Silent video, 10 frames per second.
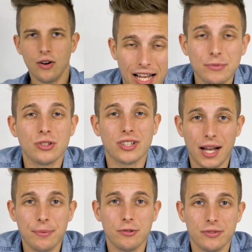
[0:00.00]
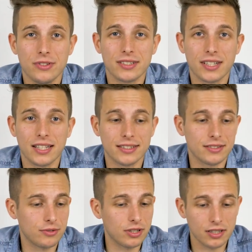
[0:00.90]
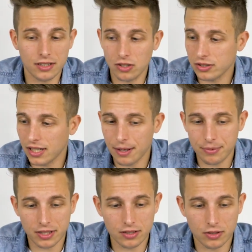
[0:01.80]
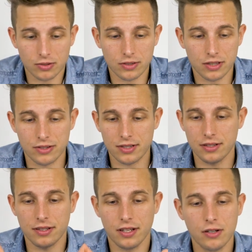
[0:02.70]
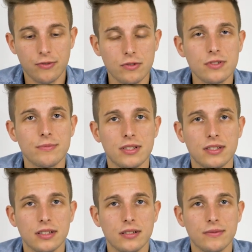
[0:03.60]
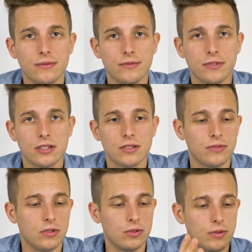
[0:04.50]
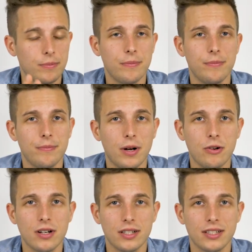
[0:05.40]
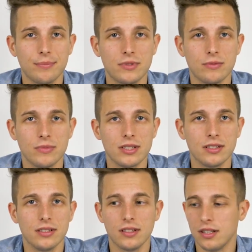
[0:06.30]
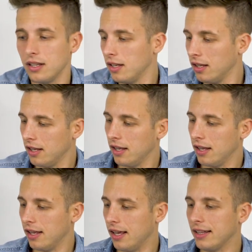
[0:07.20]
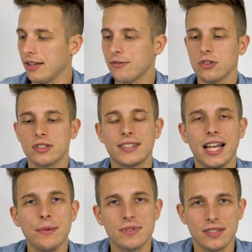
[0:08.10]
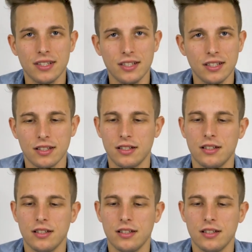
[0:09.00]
I'm not happy with this, guys, really not happy at all. There is earphones missing, first of all, power adapter missing, and I've got Type-C